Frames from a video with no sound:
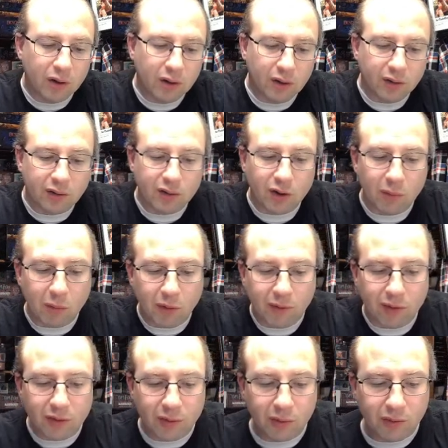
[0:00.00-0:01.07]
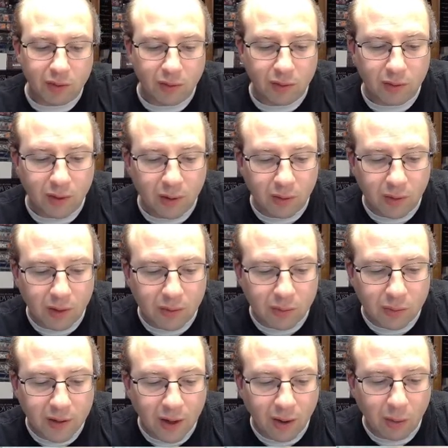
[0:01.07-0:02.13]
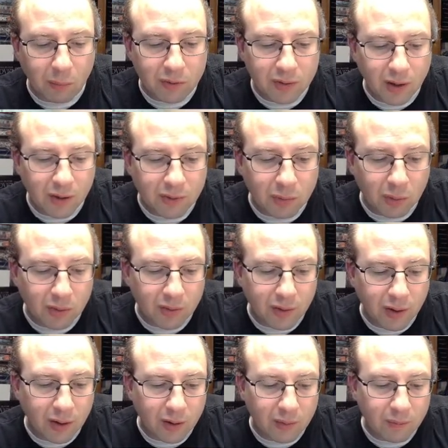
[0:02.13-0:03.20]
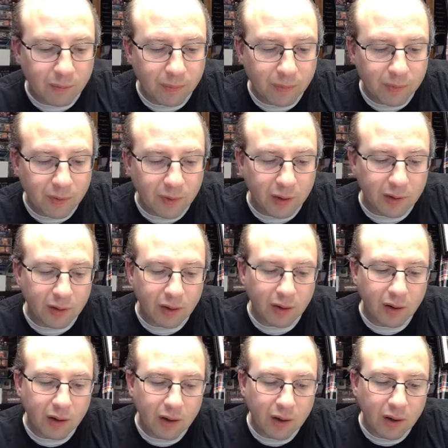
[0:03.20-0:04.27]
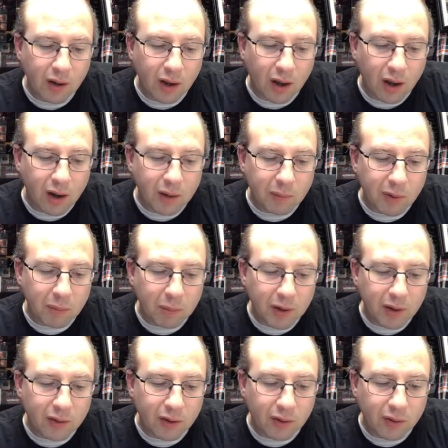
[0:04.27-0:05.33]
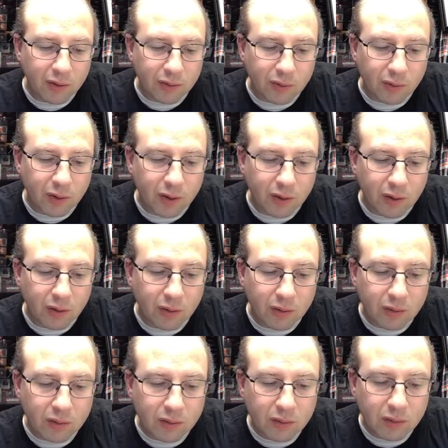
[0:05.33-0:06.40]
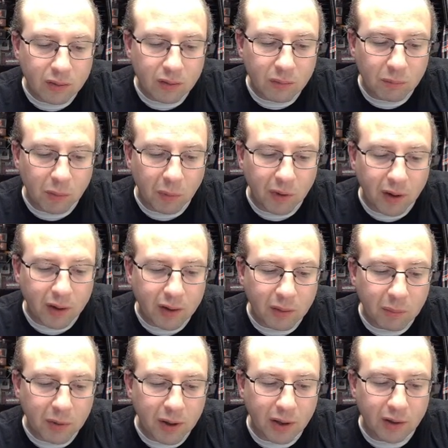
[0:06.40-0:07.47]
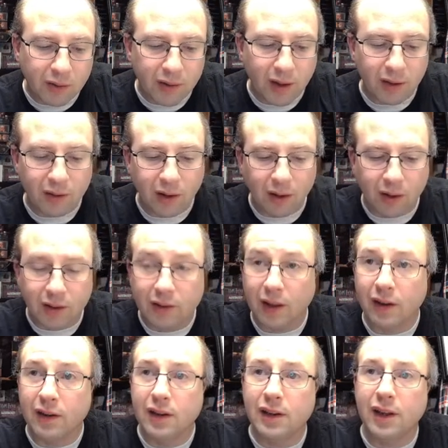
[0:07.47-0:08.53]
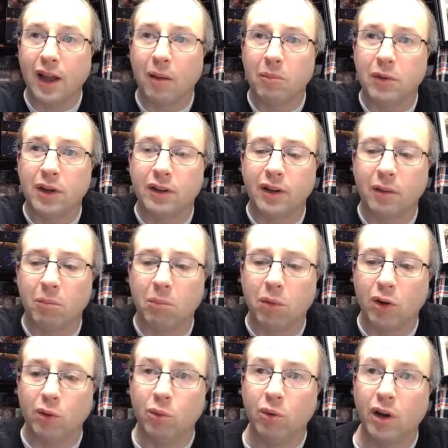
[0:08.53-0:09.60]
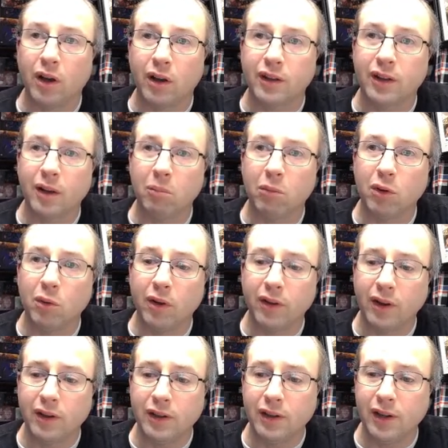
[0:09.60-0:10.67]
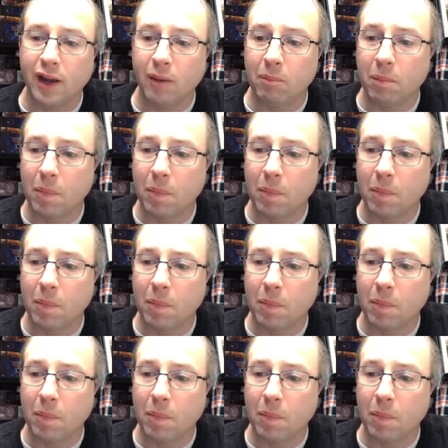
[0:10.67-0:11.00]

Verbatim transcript: Let's turn them over and see what's on the other side. Okay, so yeah, I almost got towards that thing there. I am going to paint all this green, though. But we're not going to paint that. I like that kneecap being that blue. I like that blue on that kneecap.